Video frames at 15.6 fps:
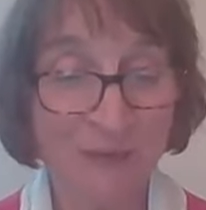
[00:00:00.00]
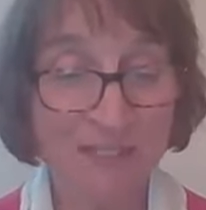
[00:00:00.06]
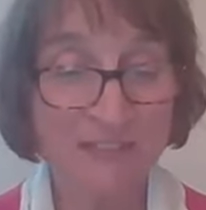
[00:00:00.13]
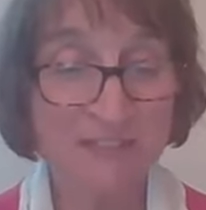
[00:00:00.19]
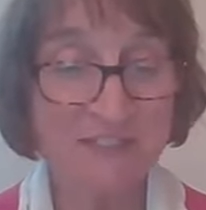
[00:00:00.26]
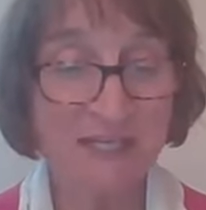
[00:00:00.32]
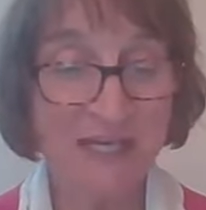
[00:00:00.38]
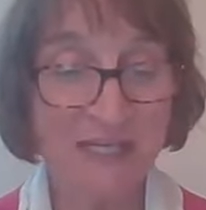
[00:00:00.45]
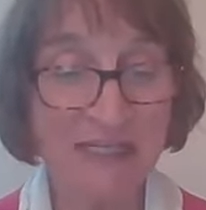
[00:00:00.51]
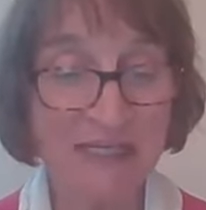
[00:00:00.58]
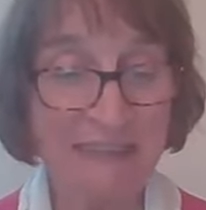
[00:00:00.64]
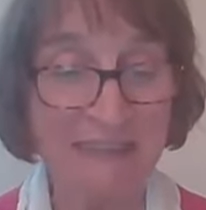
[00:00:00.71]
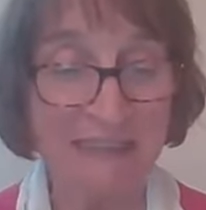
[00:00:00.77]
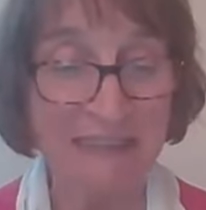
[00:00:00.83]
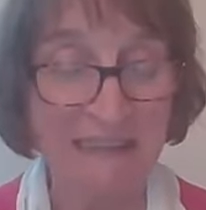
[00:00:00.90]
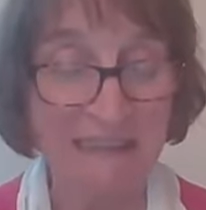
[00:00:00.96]
Gracious
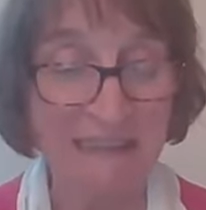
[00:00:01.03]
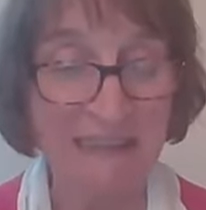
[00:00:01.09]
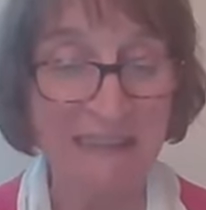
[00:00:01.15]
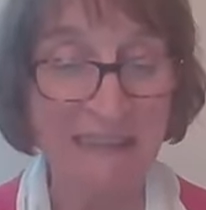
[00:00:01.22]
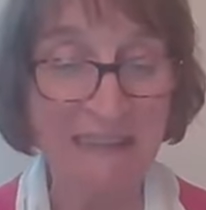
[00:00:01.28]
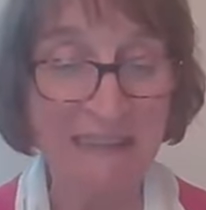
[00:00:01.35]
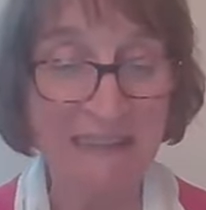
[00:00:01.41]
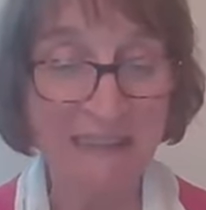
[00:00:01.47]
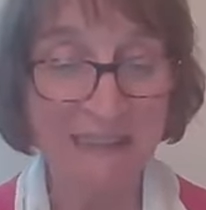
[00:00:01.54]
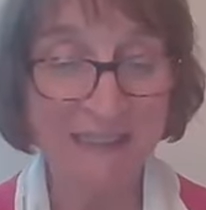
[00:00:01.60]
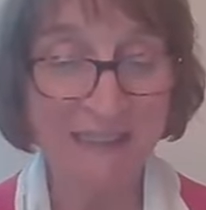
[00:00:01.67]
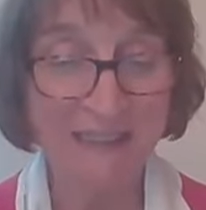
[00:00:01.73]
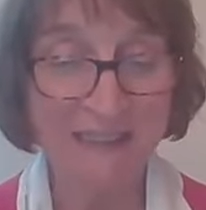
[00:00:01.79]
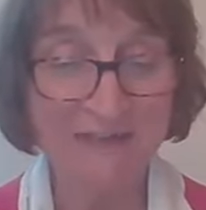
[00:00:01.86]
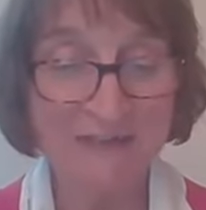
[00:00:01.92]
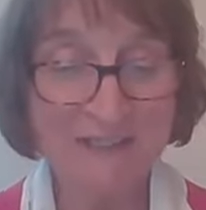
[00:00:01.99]
God,
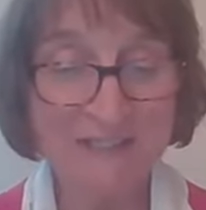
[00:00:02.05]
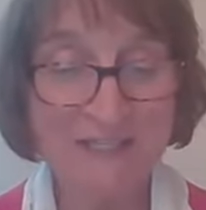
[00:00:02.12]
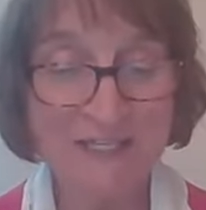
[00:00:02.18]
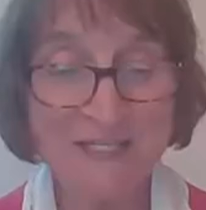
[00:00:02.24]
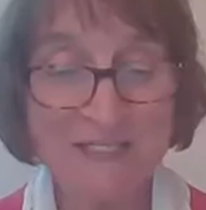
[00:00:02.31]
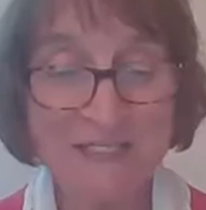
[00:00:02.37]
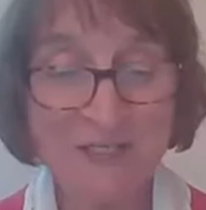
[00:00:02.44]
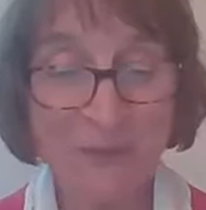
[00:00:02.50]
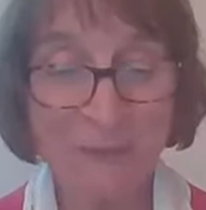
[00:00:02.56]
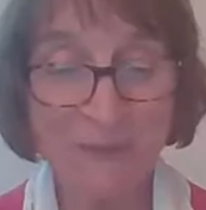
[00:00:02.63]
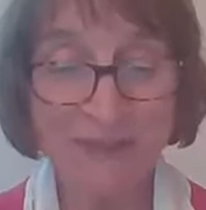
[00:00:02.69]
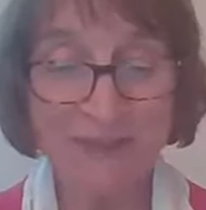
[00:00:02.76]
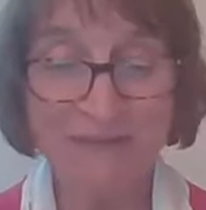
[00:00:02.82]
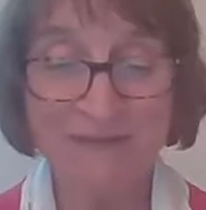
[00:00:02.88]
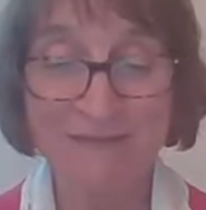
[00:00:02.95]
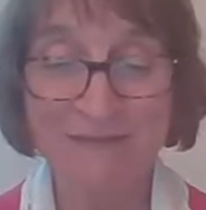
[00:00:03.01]
in this Easter
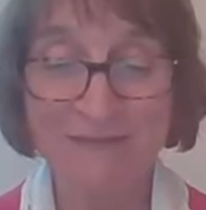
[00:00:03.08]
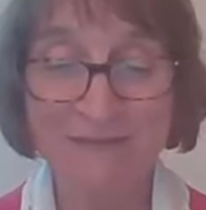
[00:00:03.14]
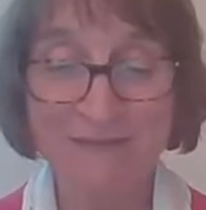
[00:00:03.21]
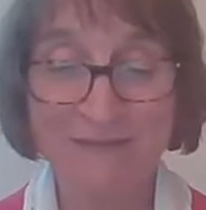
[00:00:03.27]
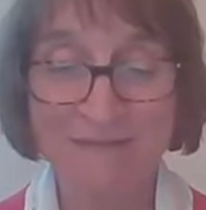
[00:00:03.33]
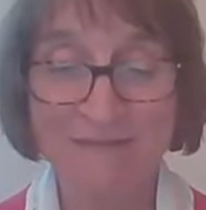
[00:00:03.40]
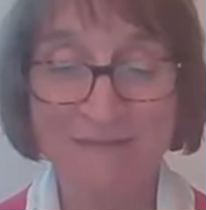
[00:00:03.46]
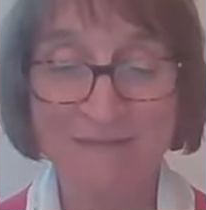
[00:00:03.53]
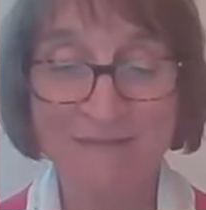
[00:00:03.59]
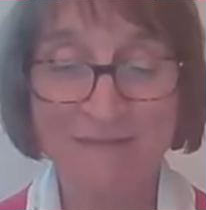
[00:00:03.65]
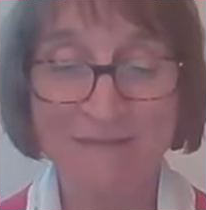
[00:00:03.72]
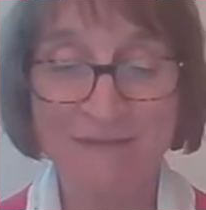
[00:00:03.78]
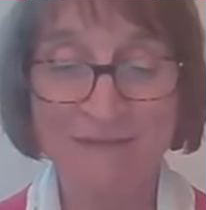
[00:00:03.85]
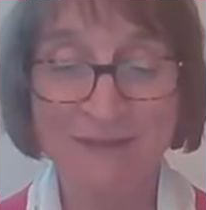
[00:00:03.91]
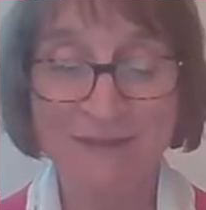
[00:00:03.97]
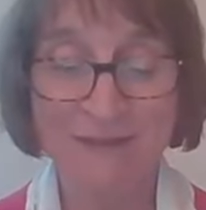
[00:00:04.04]
week,
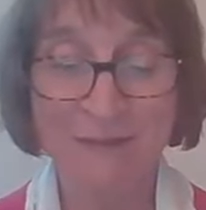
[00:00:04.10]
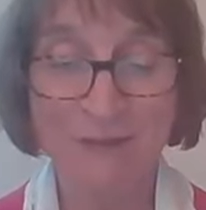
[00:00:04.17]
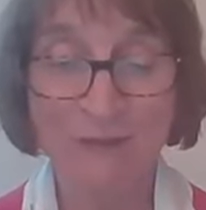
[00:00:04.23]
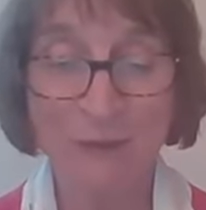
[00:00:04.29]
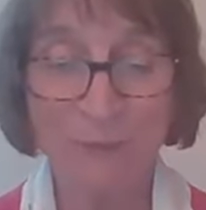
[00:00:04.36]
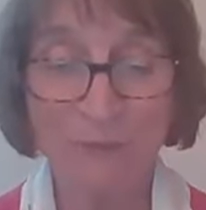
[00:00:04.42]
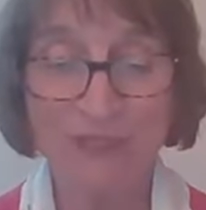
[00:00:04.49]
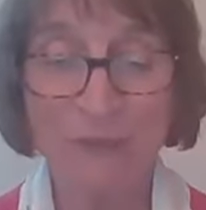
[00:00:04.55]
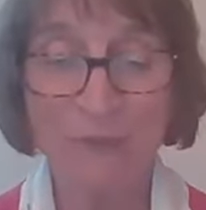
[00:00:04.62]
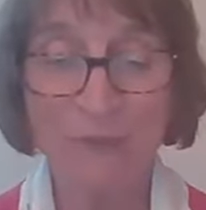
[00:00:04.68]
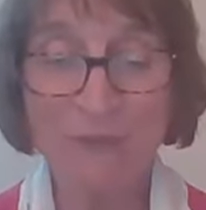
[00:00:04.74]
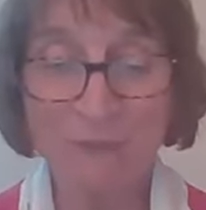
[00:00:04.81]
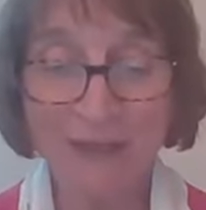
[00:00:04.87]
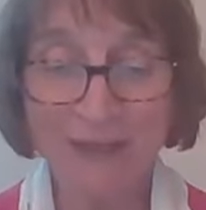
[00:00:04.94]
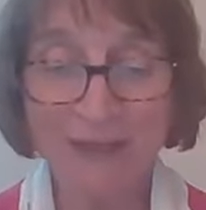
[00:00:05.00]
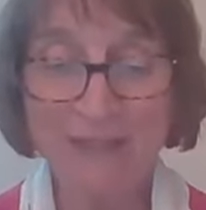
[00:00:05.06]
we are
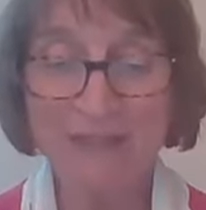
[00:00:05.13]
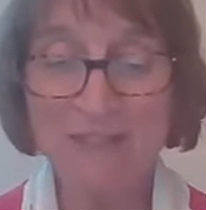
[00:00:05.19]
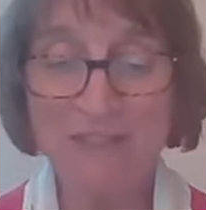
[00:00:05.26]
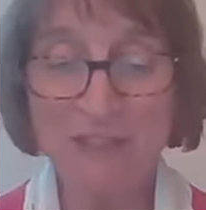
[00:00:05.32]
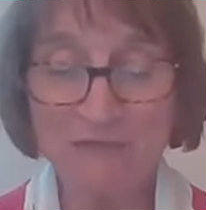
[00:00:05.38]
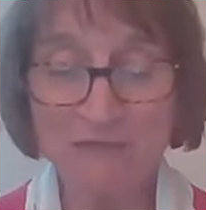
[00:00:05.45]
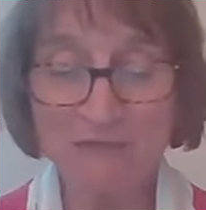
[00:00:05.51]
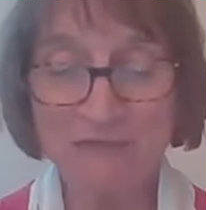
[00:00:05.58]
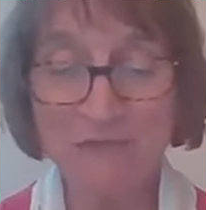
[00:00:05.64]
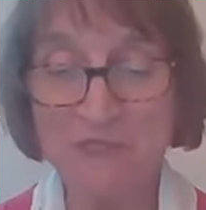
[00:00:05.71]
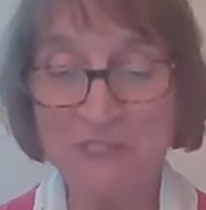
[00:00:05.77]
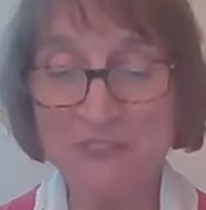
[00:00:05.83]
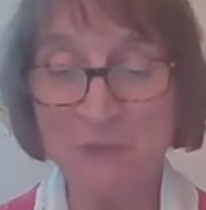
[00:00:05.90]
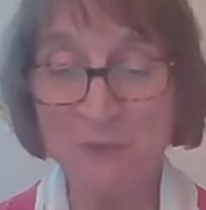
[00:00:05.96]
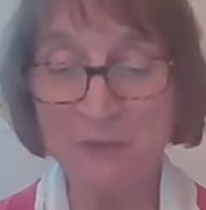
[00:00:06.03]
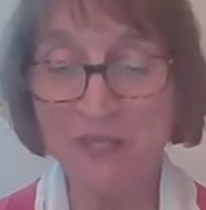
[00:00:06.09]
reminded of the
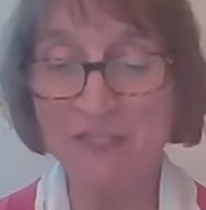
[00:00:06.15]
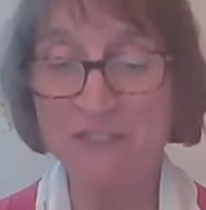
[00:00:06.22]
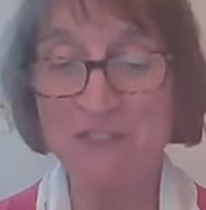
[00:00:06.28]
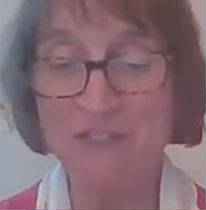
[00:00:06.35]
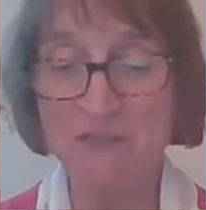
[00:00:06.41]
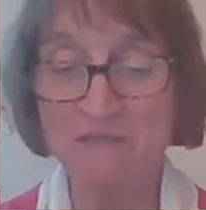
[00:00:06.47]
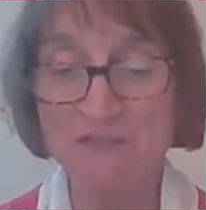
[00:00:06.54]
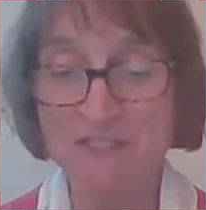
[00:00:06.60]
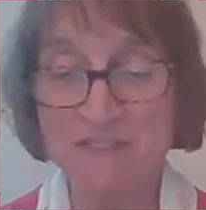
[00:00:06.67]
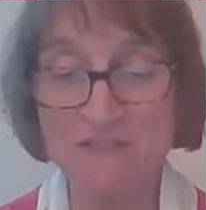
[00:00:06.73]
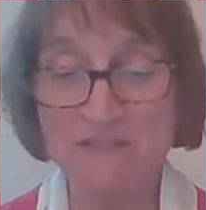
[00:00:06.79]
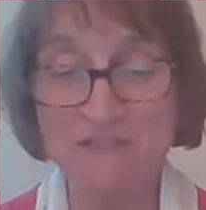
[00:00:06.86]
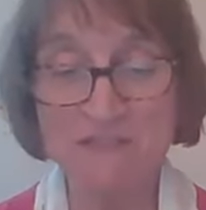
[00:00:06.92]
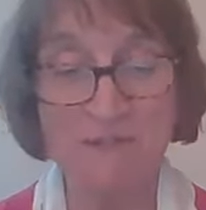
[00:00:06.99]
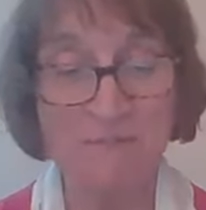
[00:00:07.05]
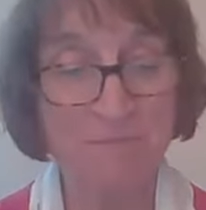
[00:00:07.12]
resurrection of
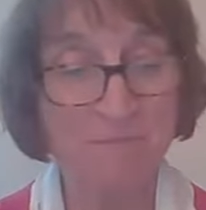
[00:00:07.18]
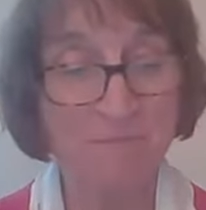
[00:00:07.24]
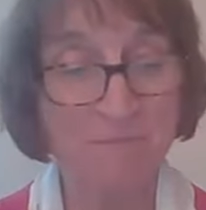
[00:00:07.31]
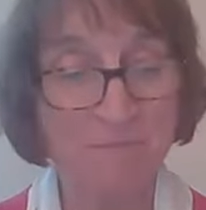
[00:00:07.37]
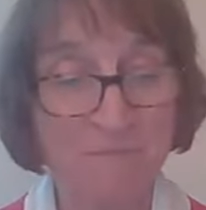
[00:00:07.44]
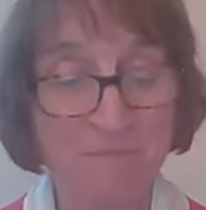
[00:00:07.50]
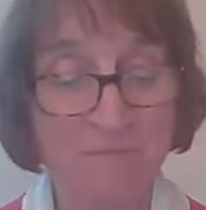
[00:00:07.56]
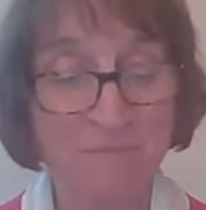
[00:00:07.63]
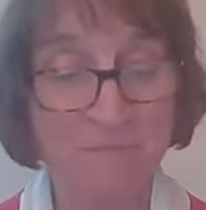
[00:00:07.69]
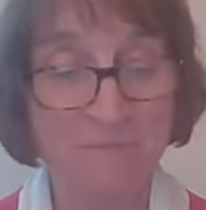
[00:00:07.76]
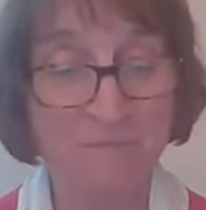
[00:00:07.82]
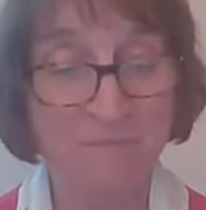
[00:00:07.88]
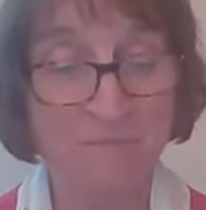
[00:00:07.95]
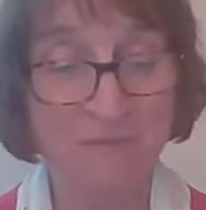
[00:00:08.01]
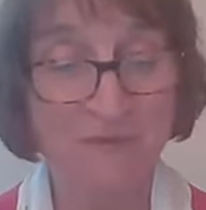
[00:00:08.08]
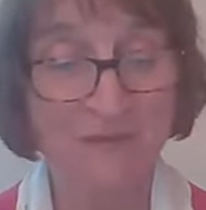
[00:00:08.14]
Jesus,
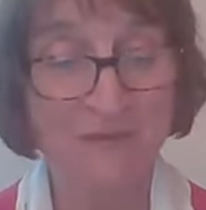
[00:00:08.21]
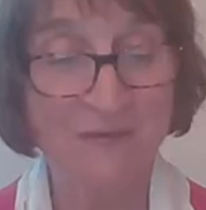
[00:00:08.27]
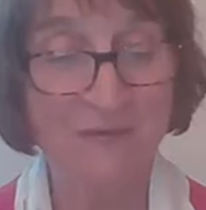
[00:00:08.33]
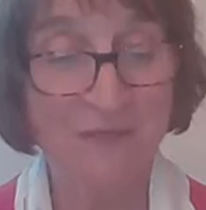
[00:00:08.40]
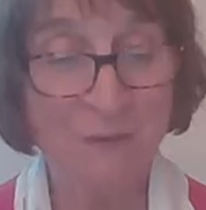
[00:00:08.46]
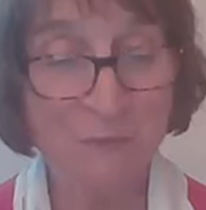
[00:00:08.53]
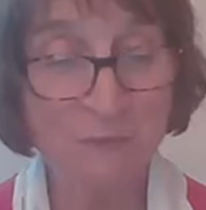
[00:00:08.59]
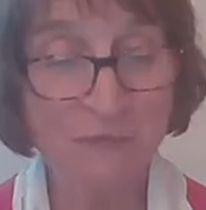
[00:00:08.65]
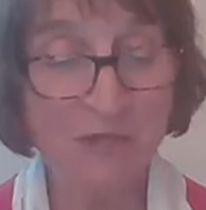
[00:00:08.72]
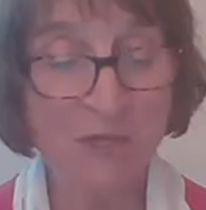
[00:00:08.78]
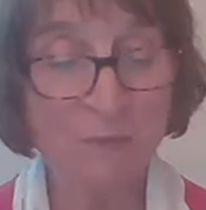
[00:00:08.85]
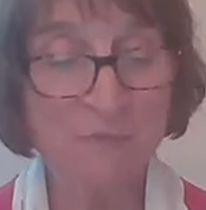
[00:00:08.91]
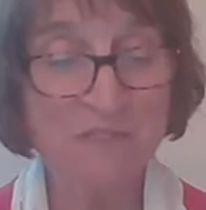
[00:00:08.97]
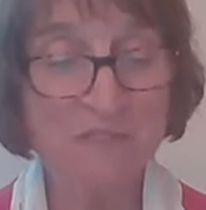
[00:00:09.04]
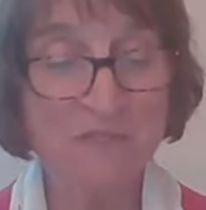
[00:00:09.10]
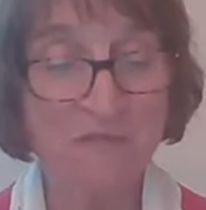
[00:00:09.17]
the
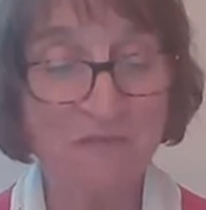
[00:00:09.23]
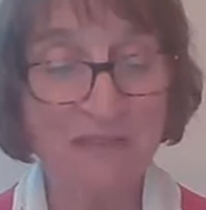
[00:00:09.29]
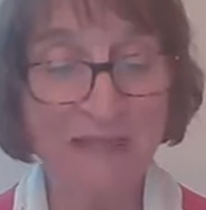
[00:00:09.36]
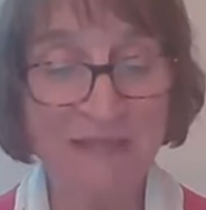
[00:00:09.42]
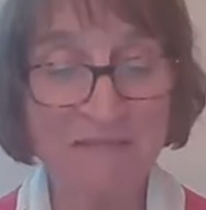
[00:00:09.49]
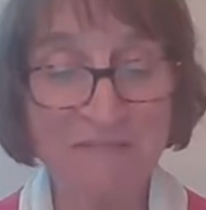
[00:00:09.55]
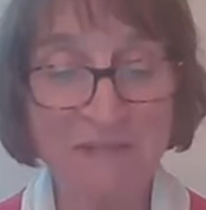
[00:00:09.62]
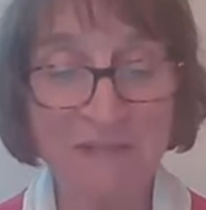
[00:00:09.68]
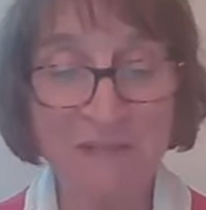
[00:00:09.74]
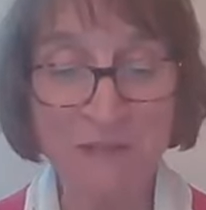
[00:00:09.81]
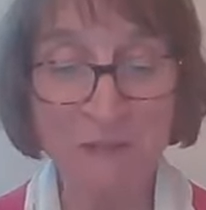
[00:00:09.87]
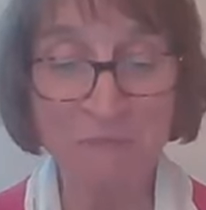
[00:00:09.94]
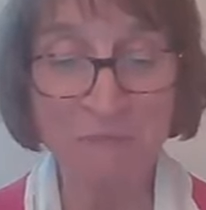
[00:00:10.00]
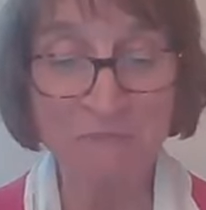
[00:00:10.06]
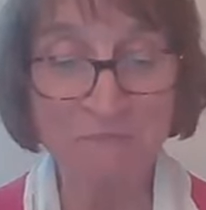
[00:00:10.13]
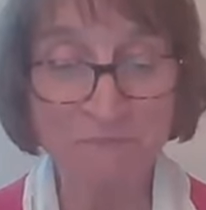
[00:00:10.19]
promise of a life in
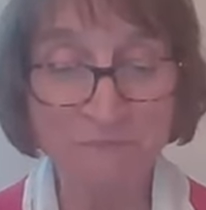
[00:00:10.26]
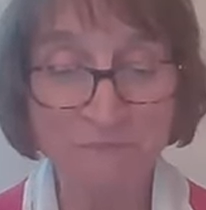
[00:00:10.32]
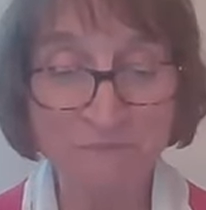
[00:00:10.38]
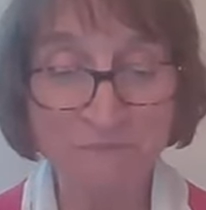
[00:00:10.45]
you.